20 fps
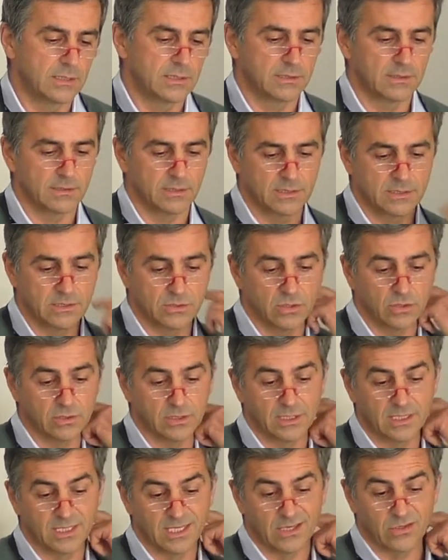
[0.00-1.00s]
It's not
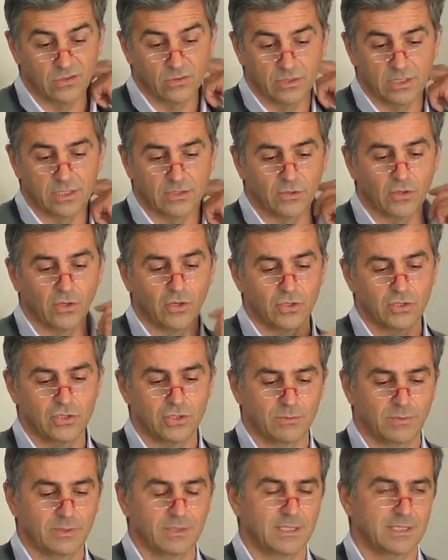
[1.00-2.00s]
a
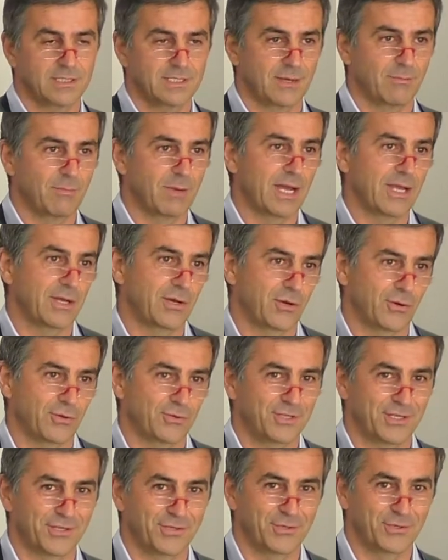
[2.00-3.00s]
nanotechnology, but it's a
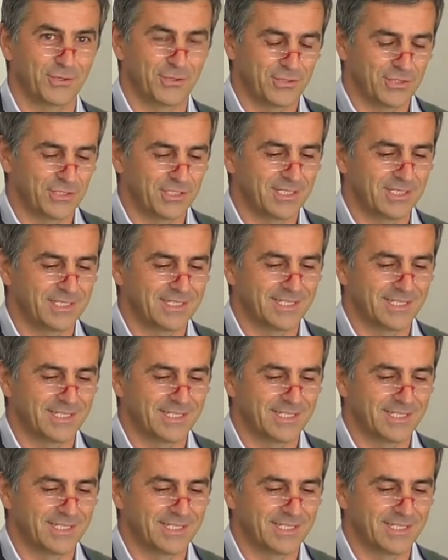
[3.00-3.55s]
micro-technology.